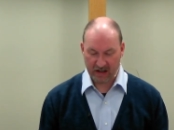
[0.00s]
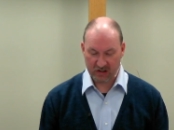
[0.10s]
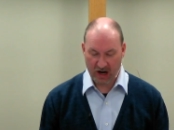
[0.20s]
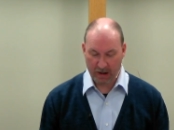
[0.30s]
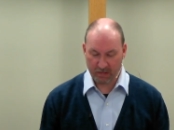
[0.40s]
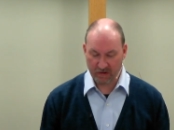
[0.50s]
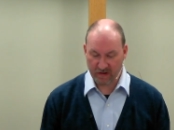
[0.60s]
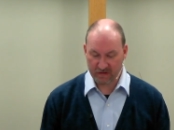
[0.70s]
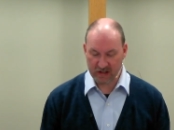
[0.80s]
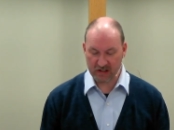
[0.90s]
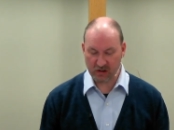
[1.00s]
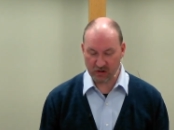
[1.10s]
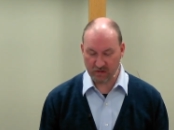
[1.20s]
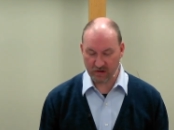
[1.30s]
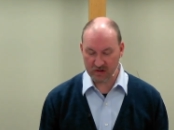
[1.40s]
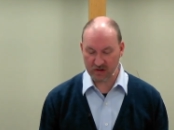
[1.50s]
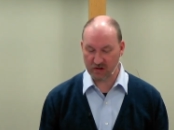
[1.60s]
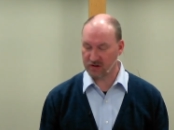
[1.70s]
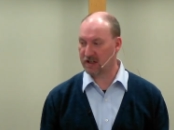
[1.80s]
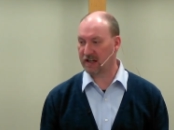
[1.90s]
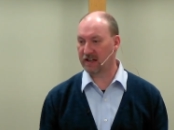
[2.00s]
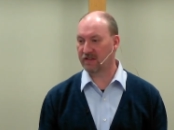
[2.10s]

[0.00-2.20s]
chapter 52, verse 13 to